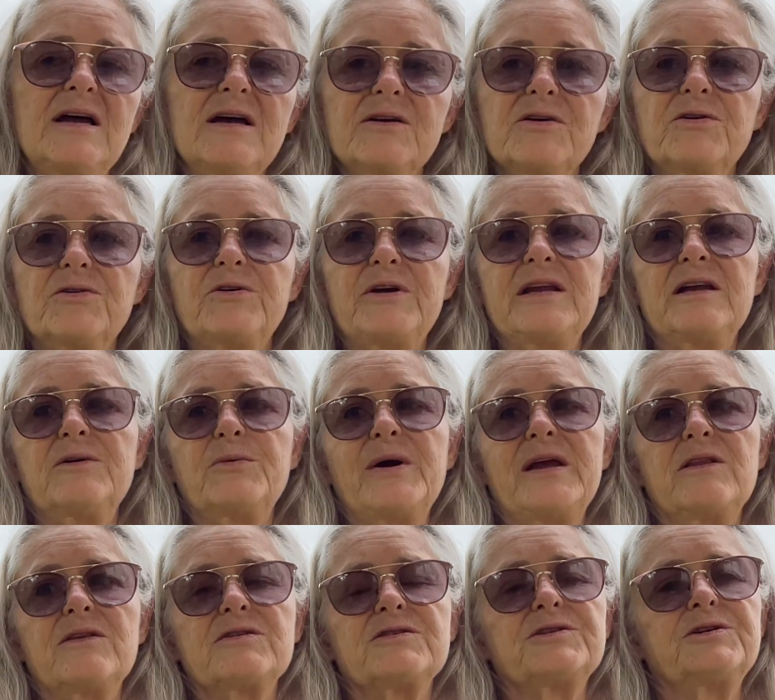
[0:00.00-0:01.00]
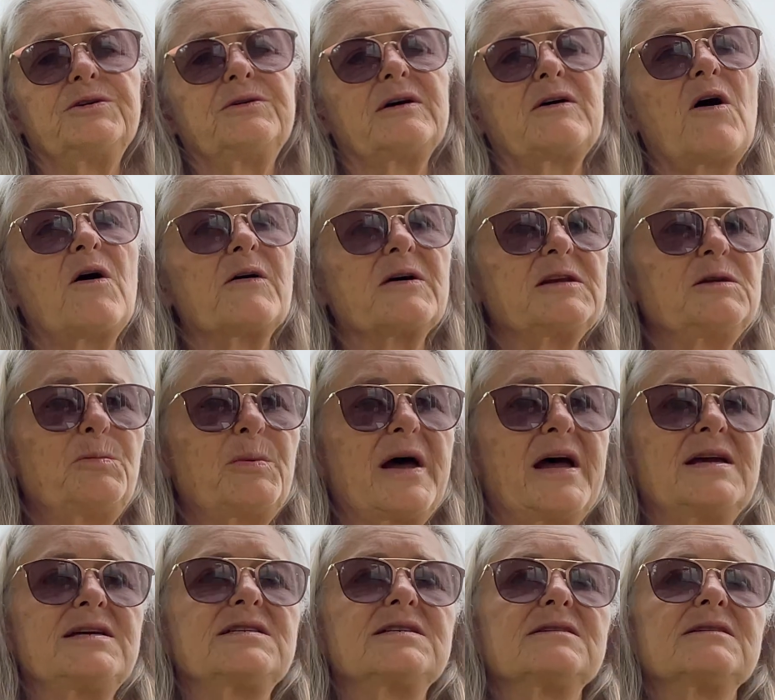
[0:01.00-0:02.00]
Korea went through
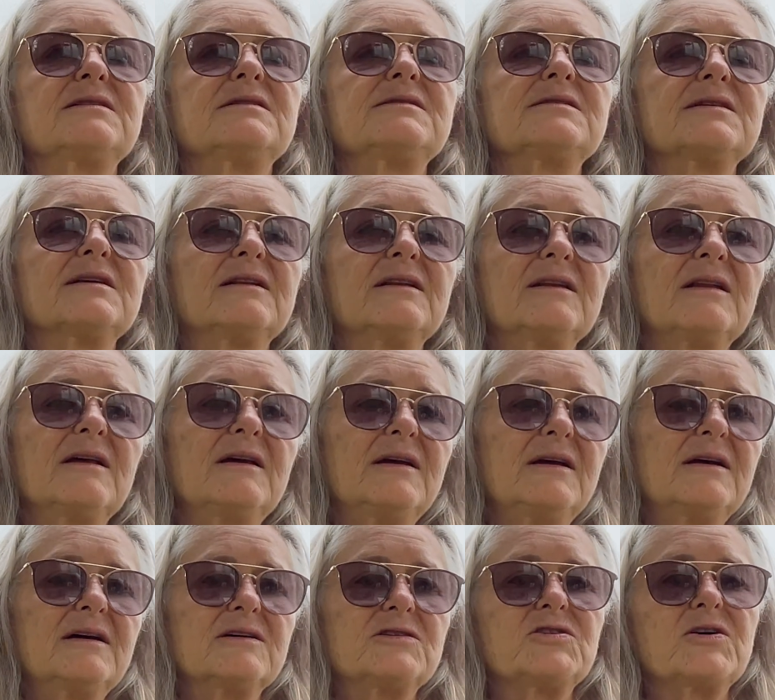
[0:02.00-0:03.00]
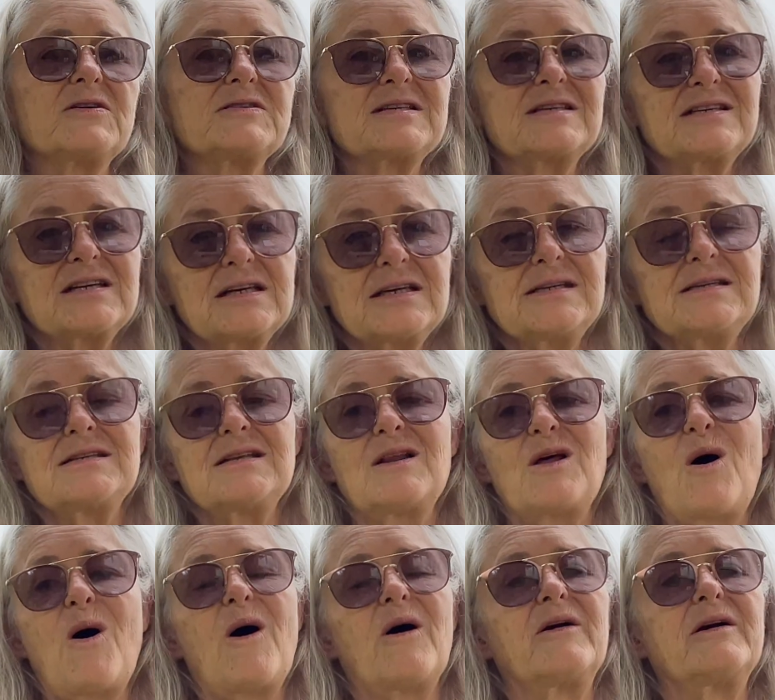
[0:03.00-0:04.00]
occupations and atrocities and
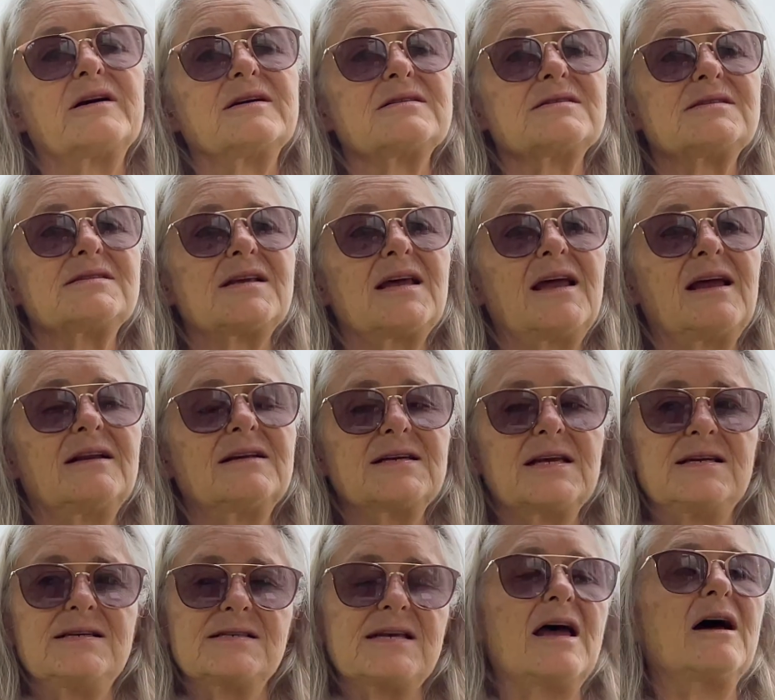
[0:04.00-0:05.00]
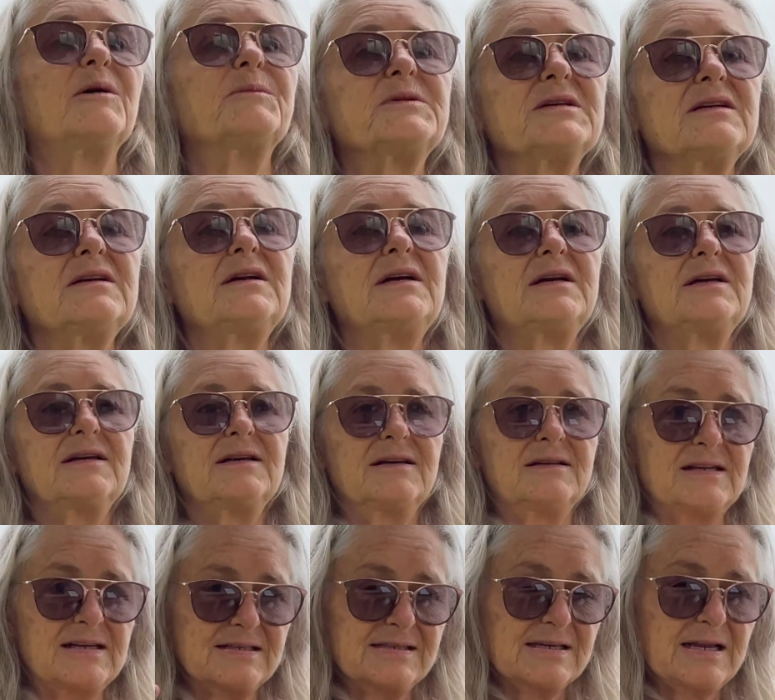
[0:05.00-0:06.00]
horrors, and he's helped
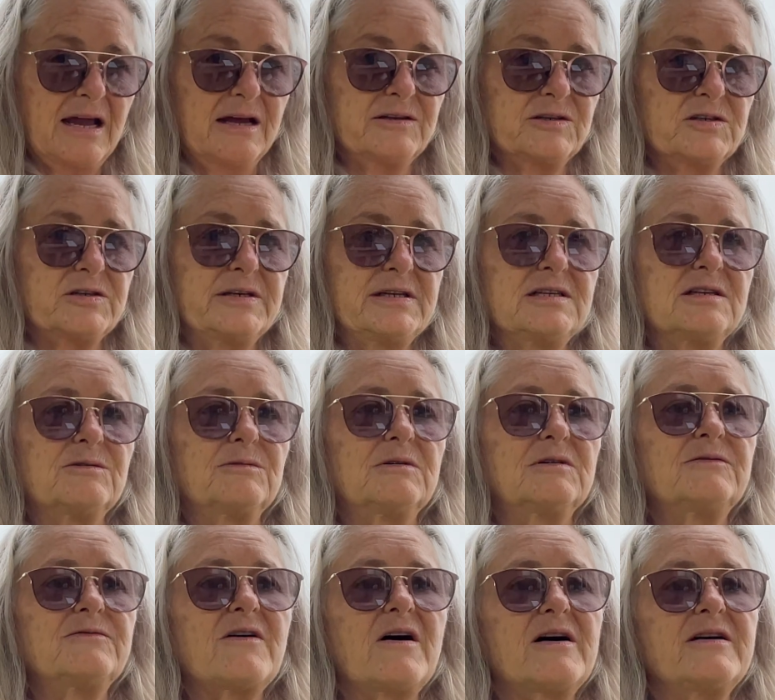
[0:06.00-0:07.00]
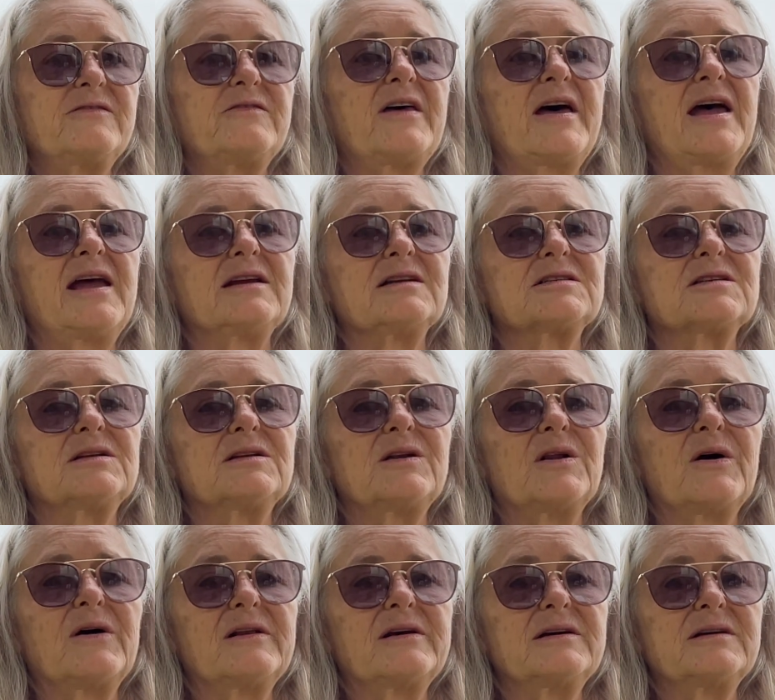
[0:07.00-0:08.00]
in his country to revive the ancient
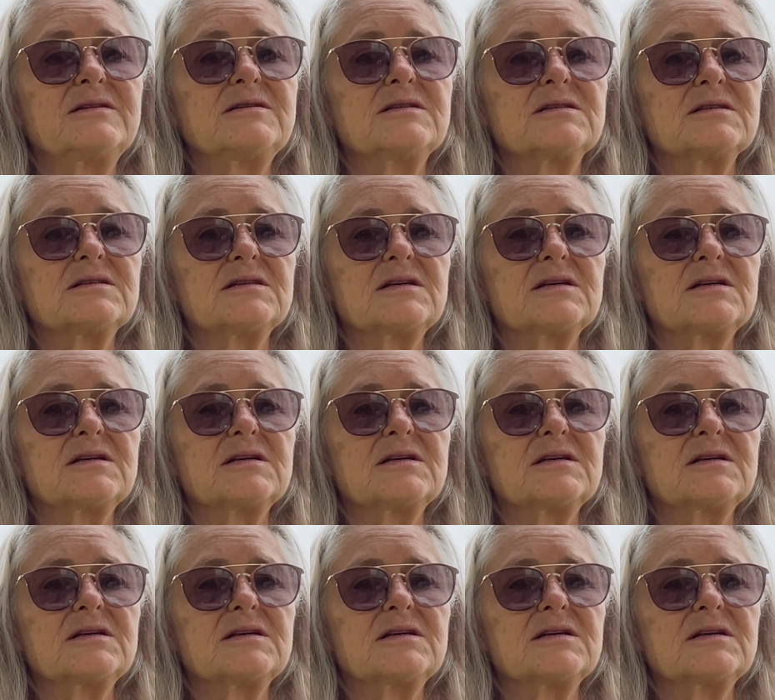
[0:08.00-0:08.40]
knowledge,